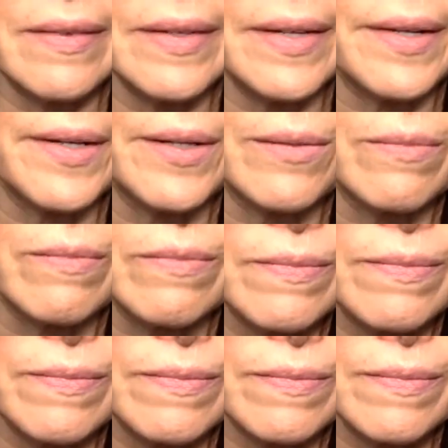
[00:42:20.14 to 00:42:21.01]
you know.
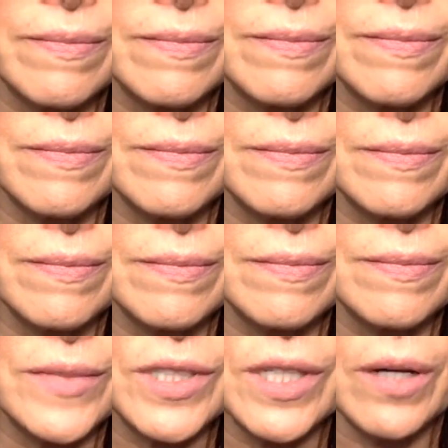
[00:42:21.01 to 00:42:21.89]

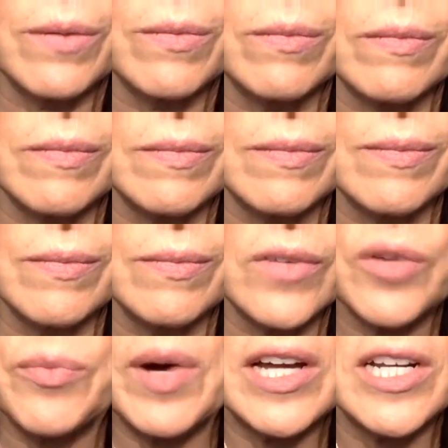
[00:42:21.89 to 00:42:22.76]
So
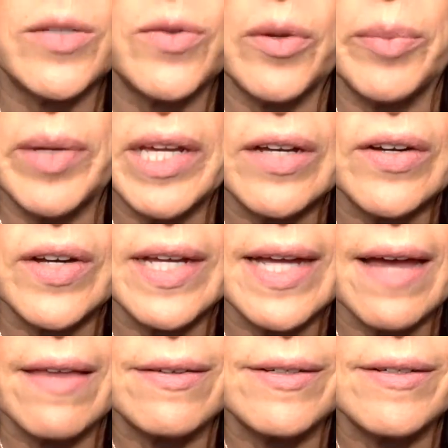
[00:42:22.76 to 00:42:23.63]
we might as well be here
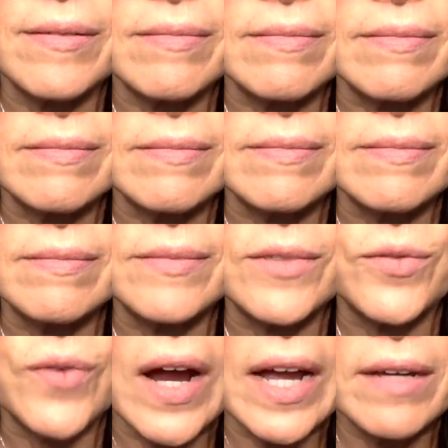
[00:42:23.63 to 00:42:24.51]
together,
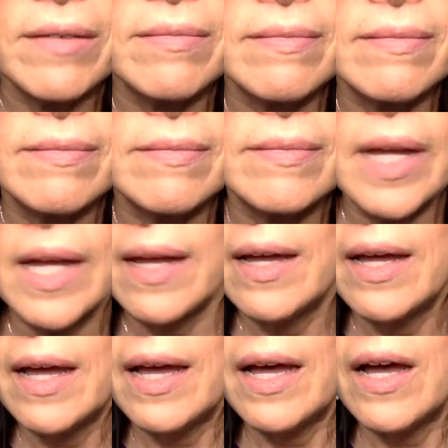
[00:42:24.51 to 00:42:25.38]
right?
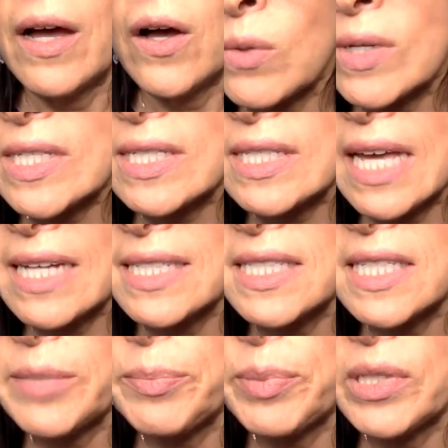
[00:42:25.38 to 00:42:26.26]
Was
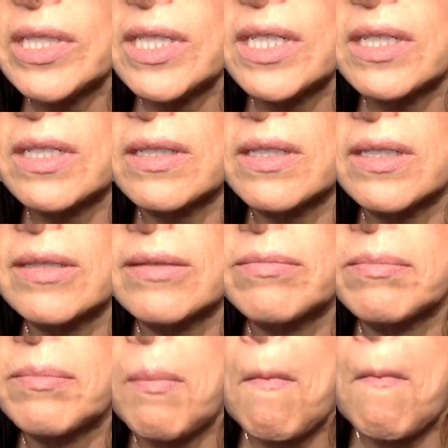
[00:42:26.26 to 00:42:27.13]
Sassy political?